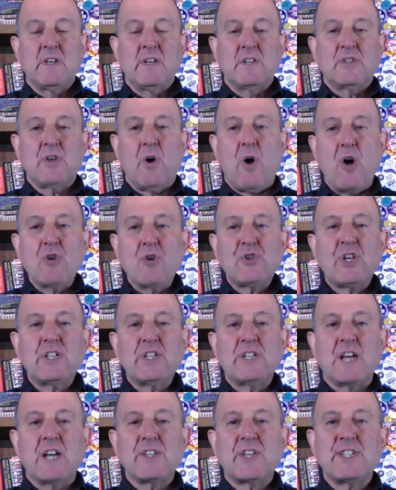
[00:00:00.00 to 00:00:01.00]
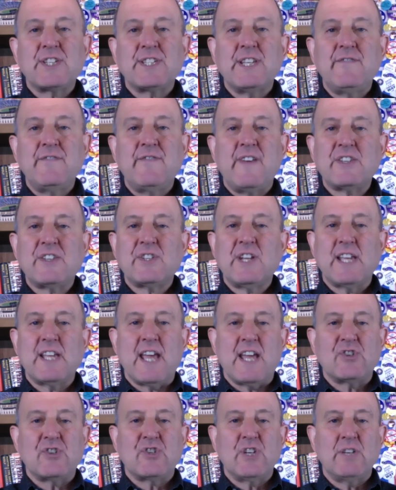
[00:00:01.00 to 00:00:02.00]
So OSHA does its
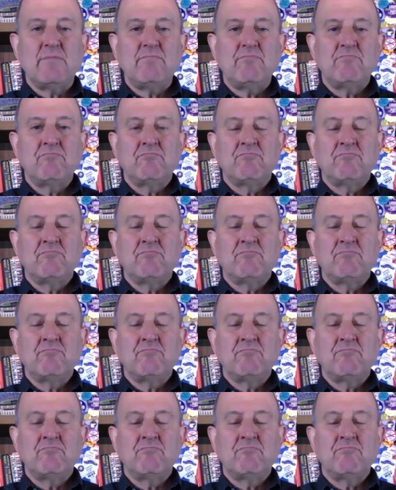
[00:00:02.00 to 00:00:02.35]
investigation,